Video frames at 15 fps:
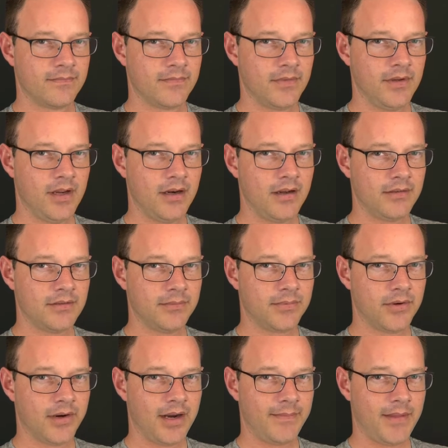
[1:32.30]
You can also
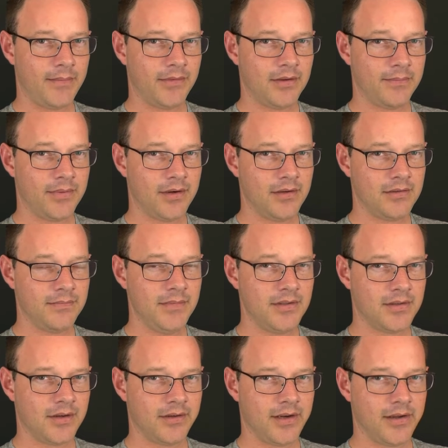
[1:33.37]
program them to produce
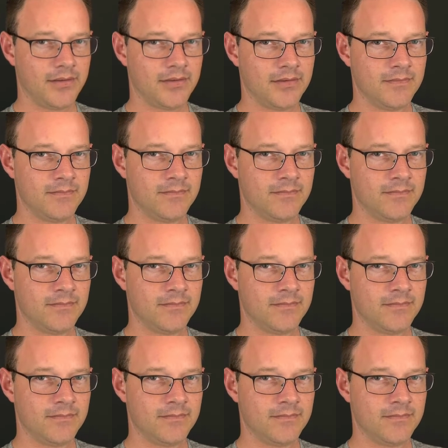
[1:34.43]
musical notes.